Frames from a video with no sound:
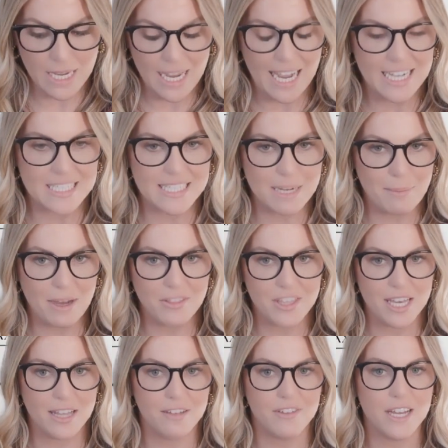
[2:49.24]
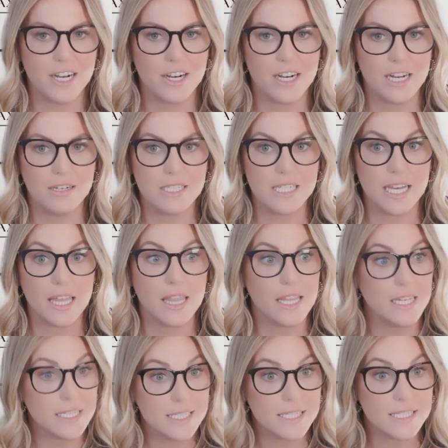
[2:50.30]
I step out the elevator and I was like,
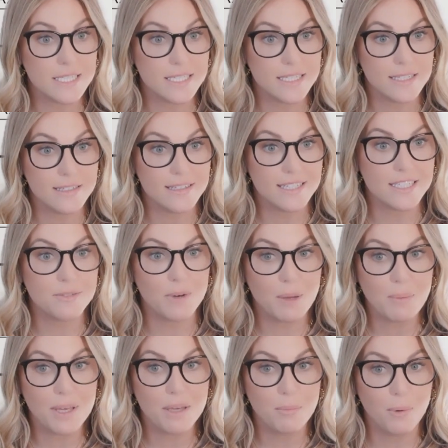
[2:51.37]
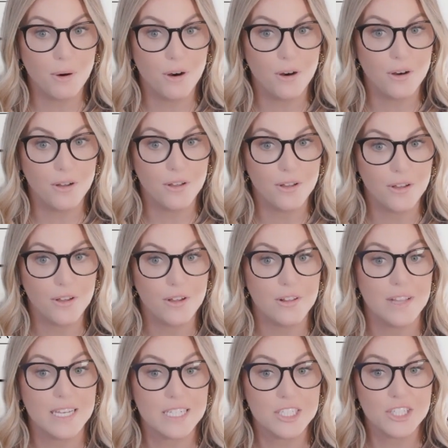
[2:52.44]
this is what people
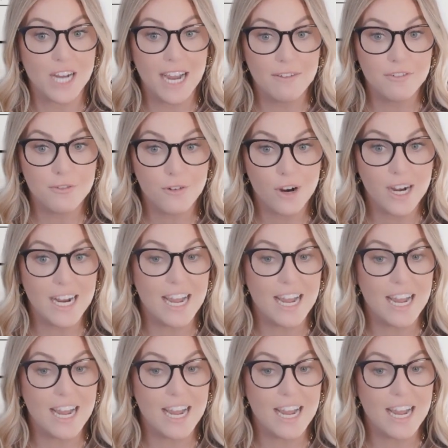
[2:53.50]
like strived for.